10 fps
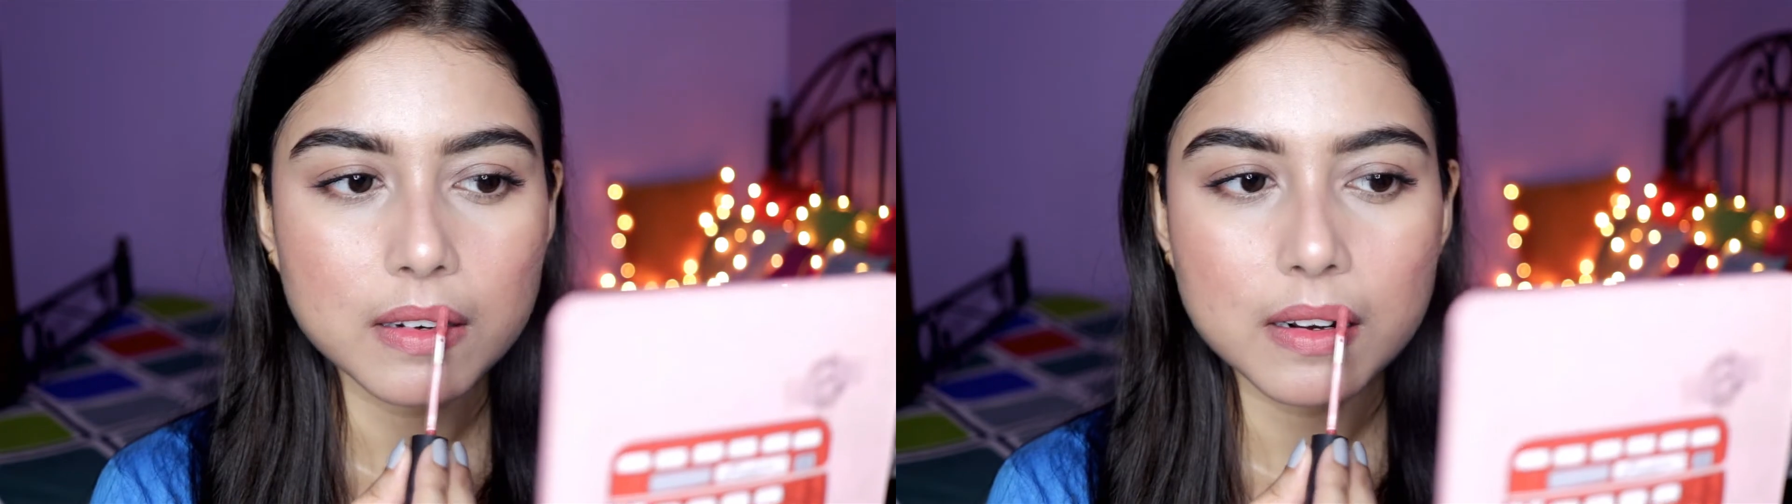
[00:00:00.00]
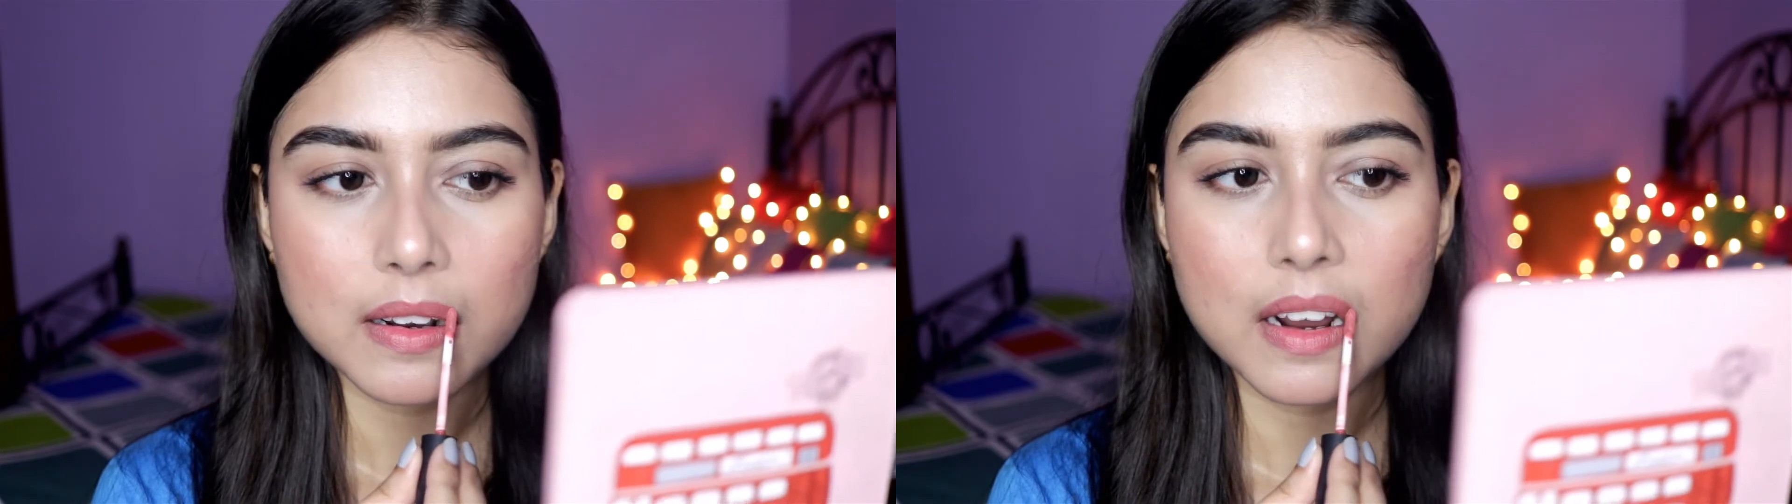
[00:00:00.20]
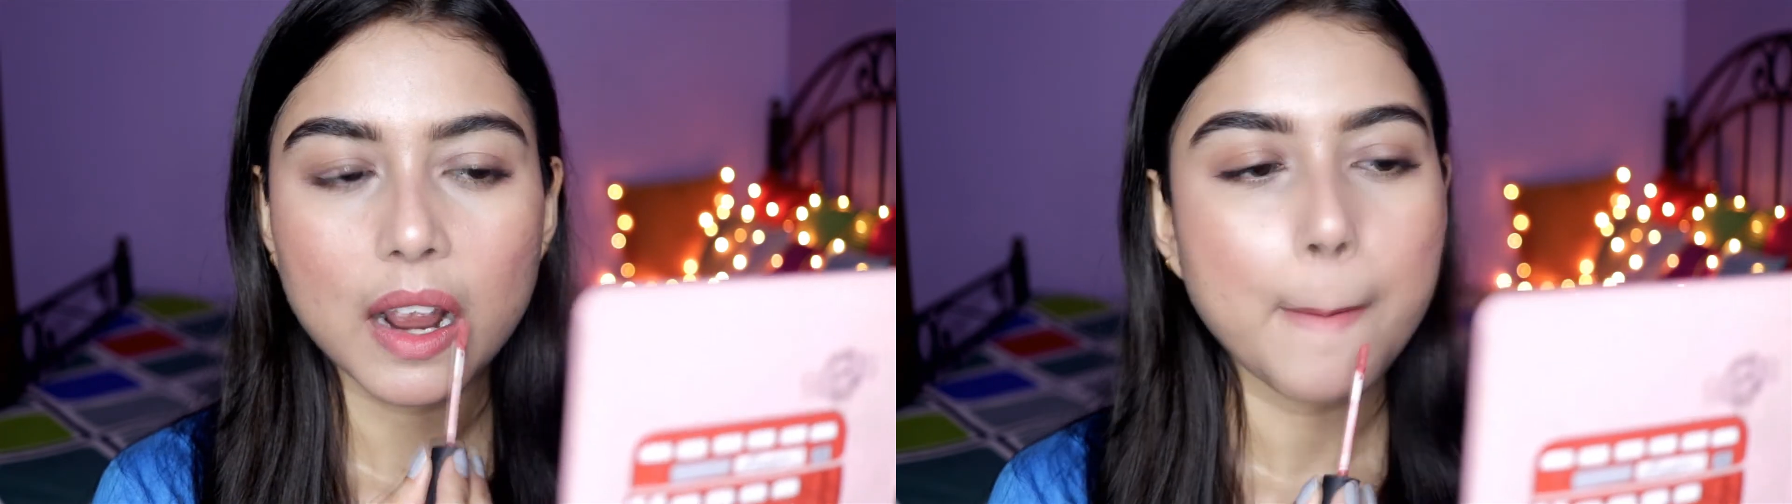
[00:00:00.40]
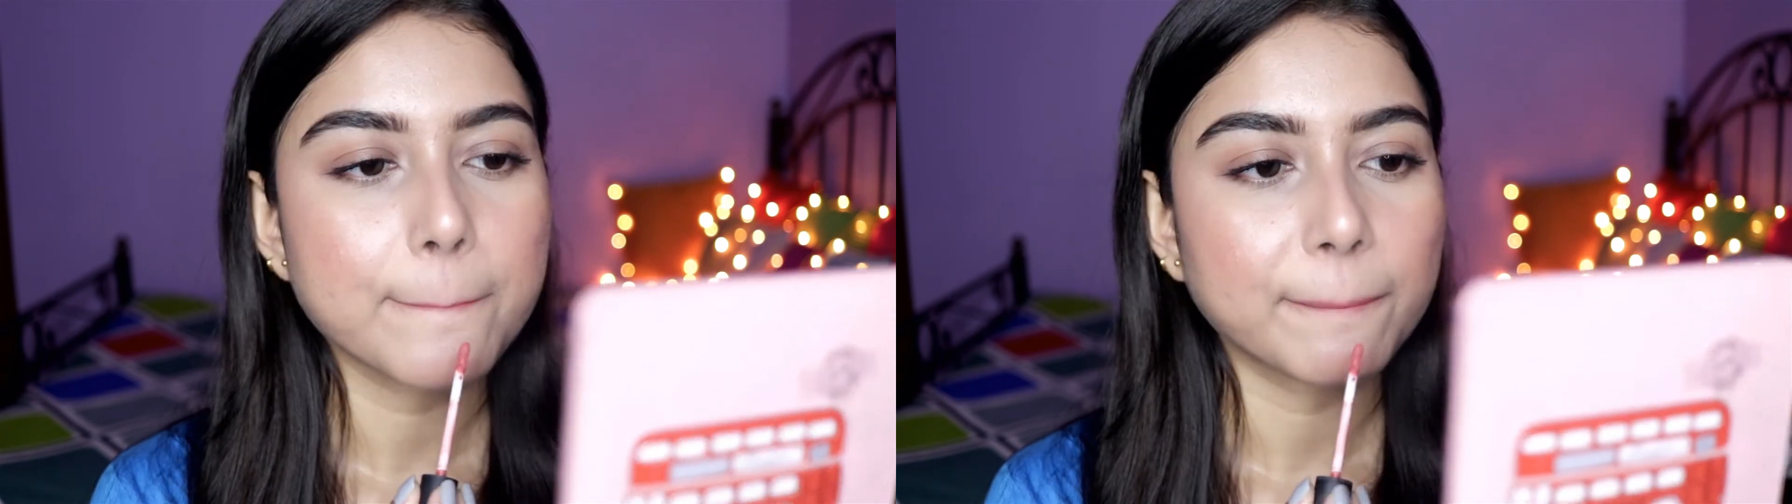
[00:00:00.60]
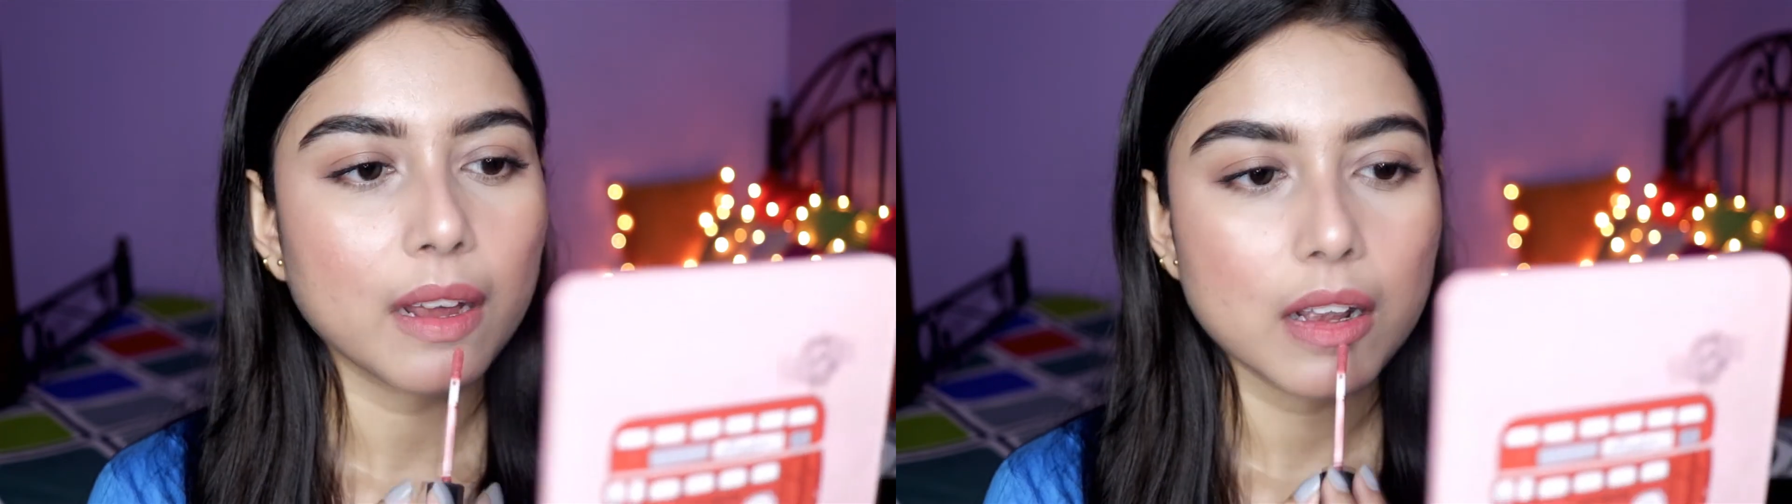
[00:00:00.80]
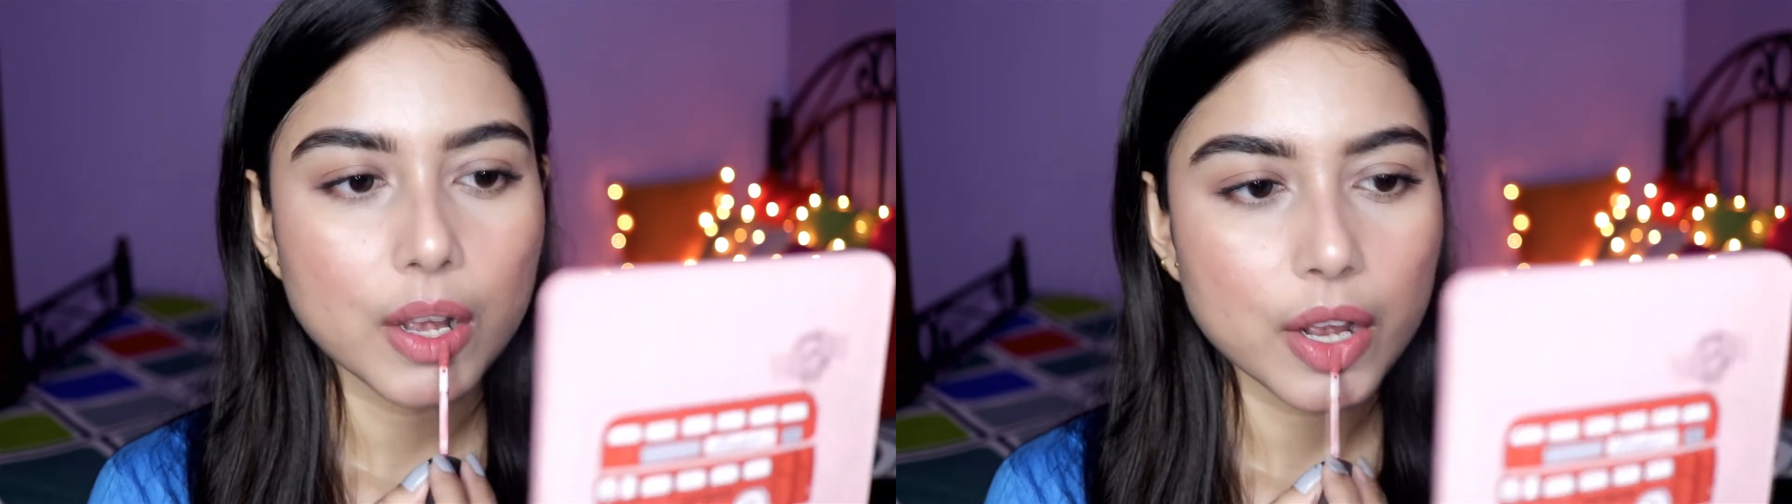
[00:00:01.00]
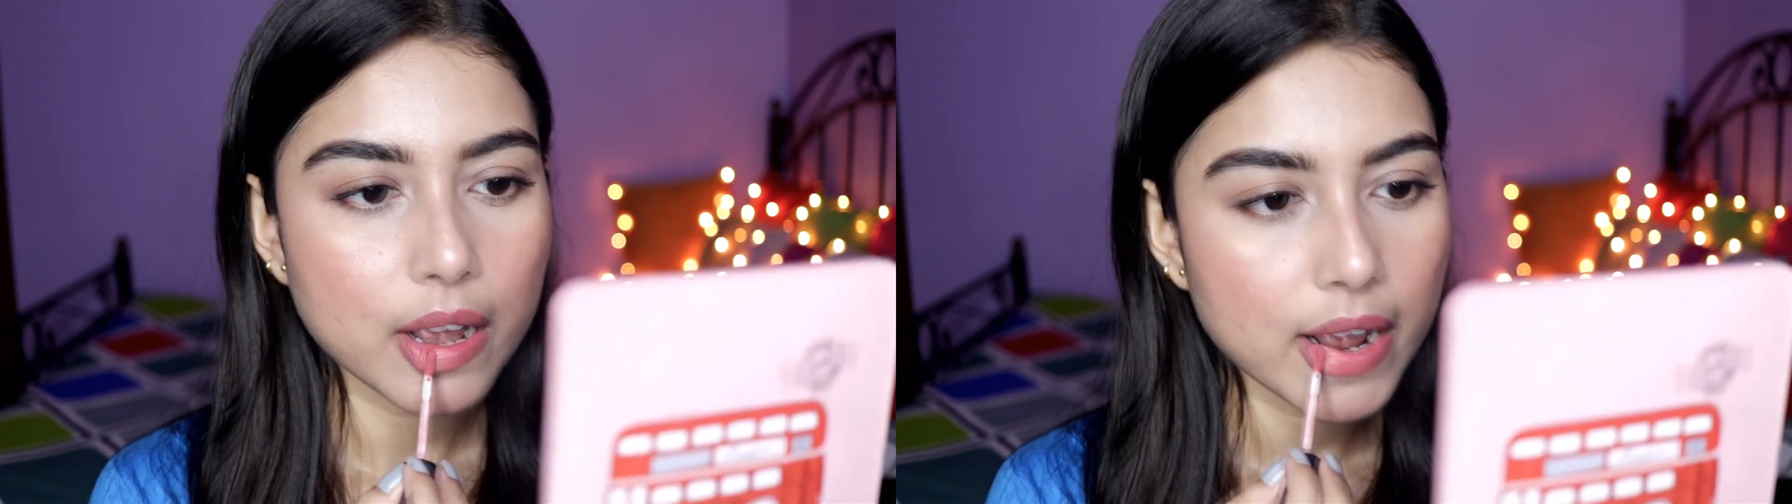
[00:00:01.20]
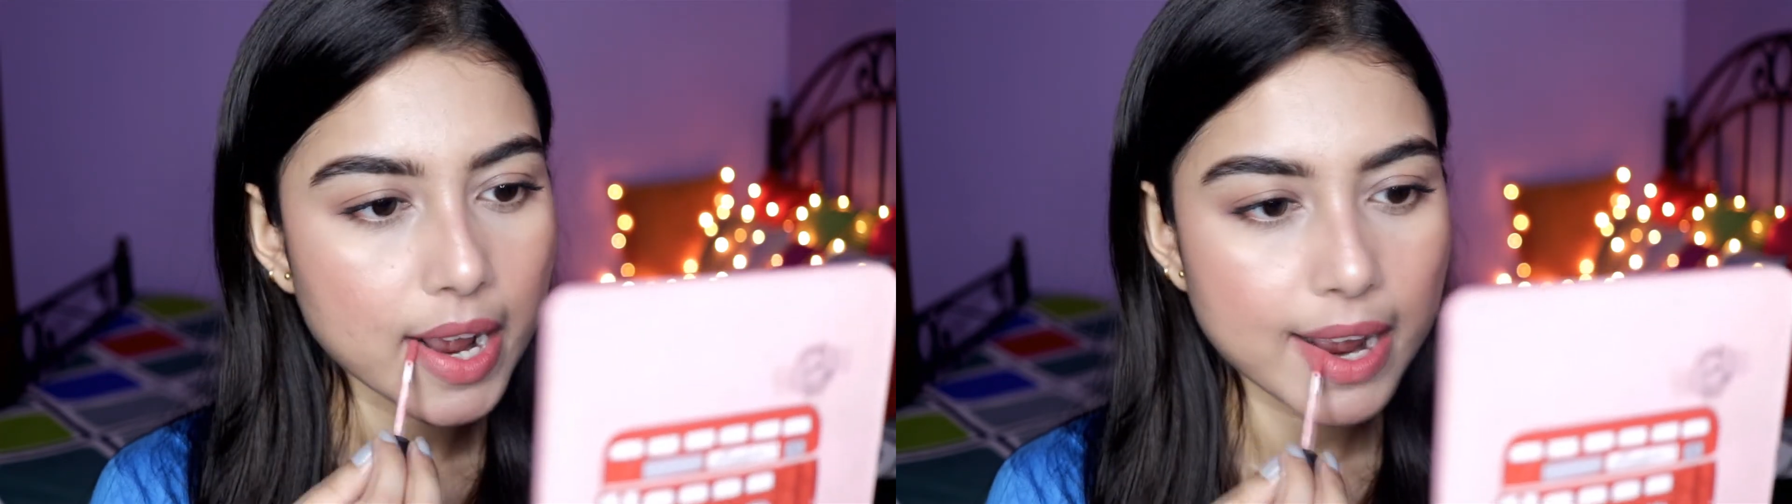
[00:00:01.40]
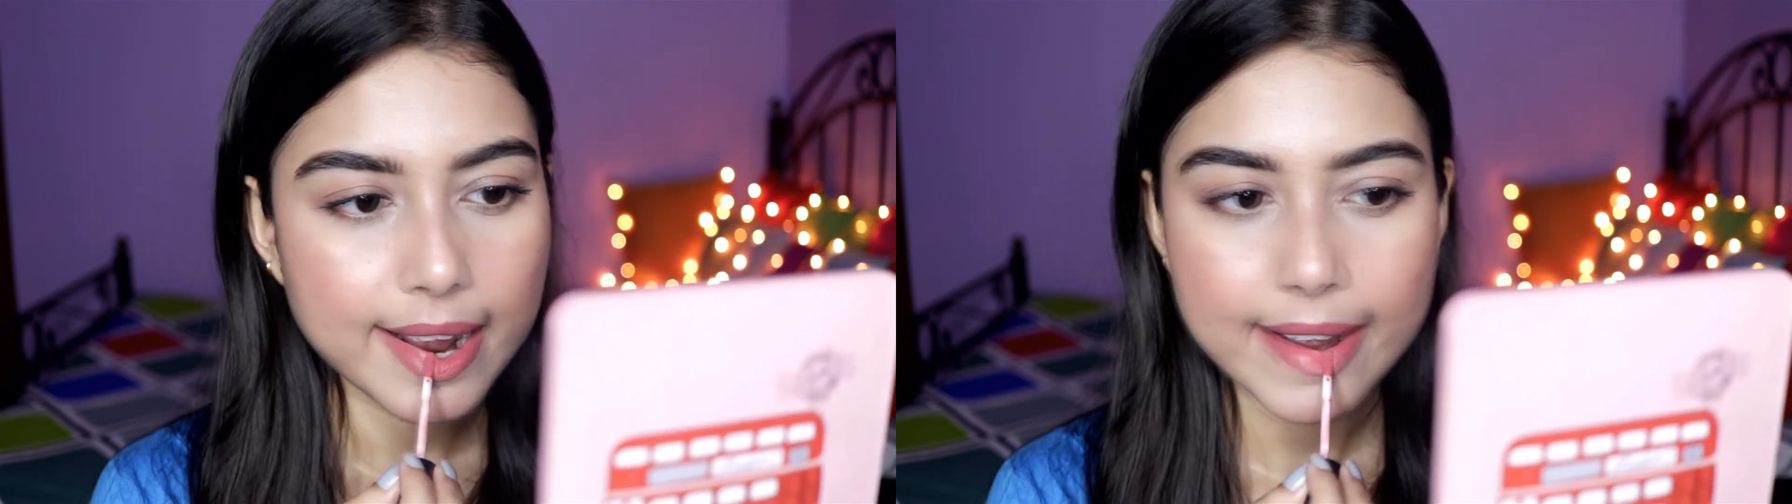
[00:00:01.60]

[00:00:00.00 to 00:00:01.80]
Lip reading: This is my absolutely